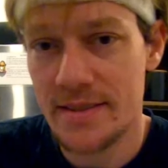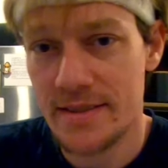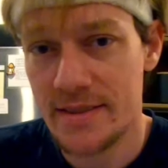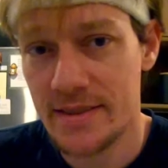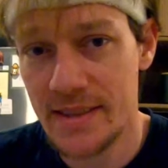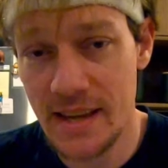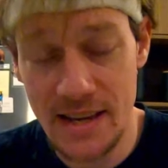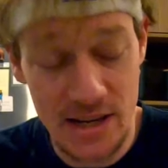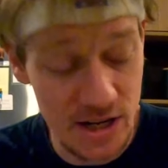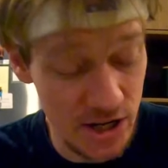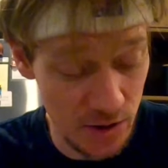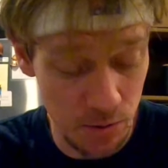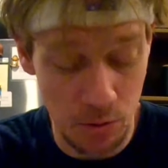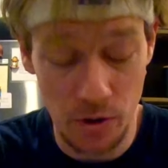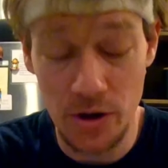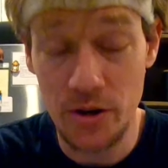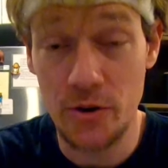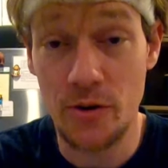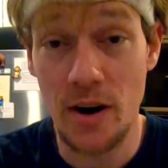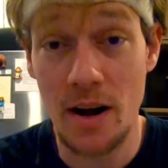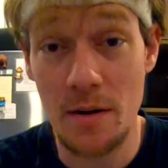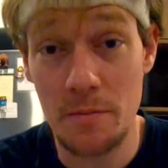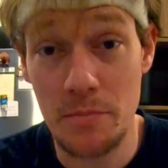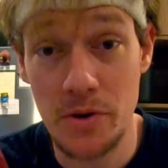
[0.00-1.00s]
Then you just want to
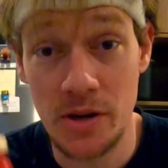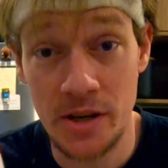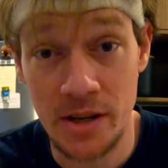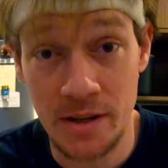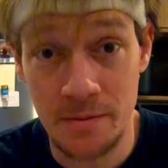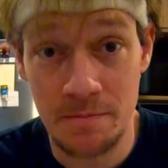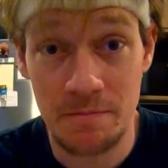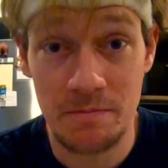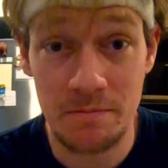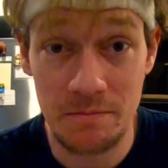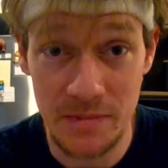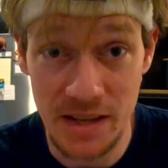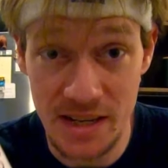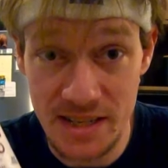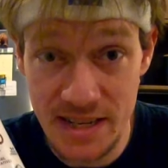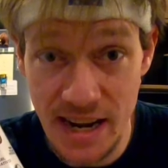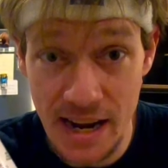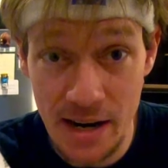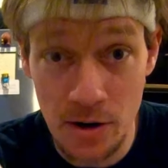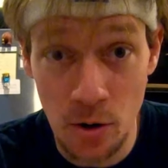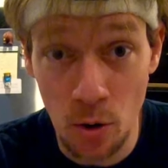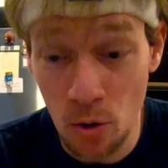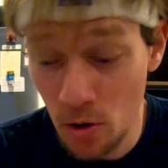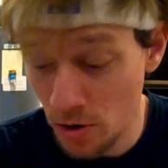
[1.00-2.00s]
grab your
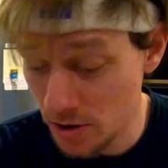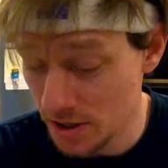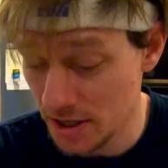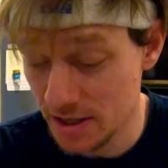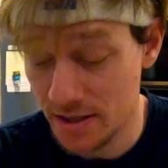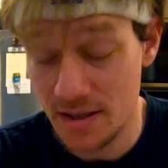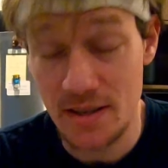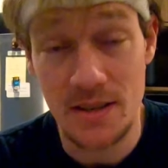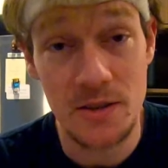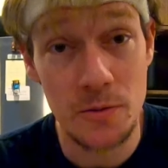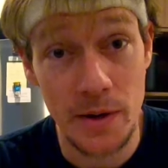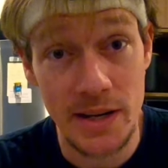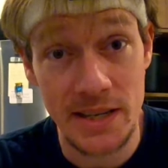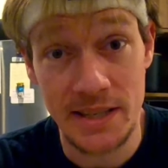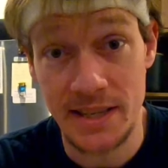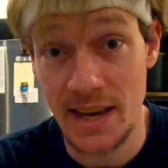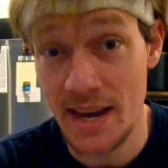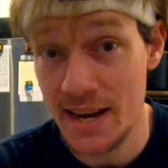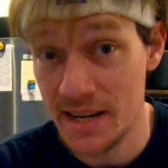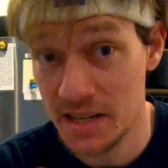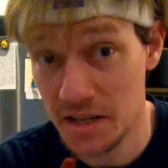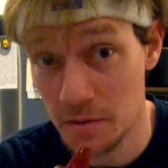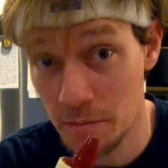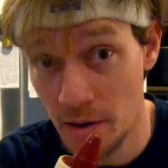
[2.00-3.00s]
dead horse, as we
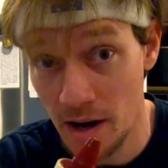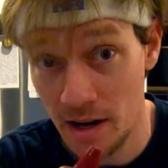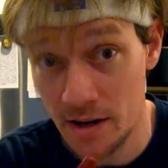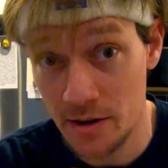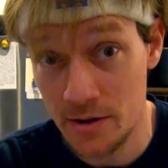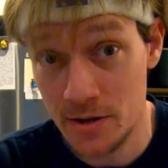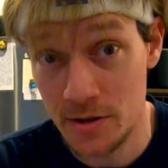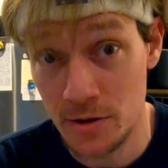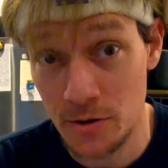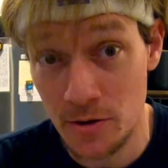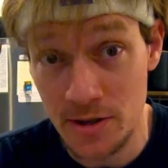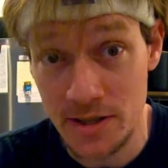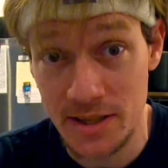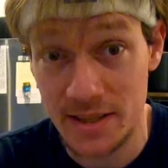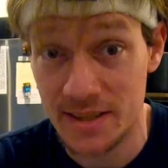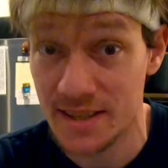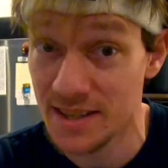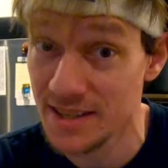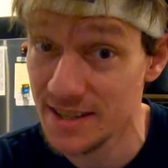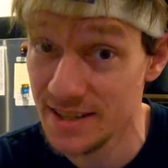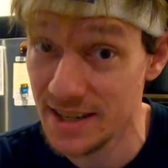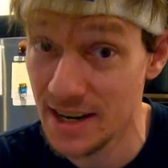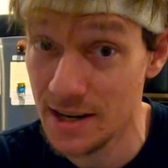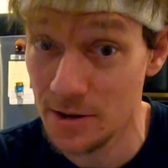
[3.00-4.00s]
say, tomato sauce,
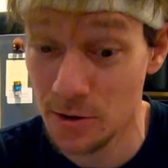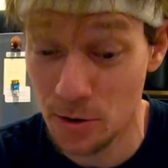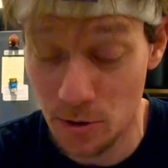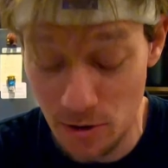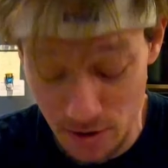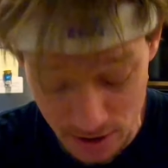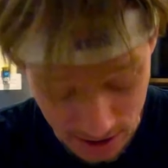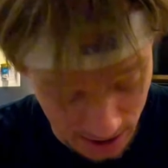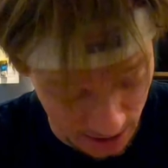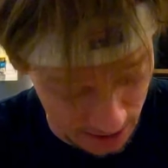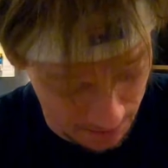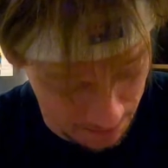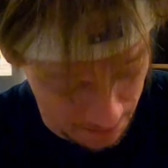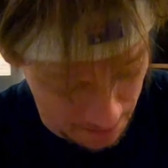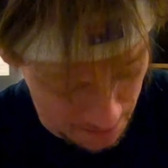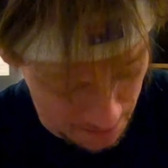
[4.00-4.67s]
dead horse,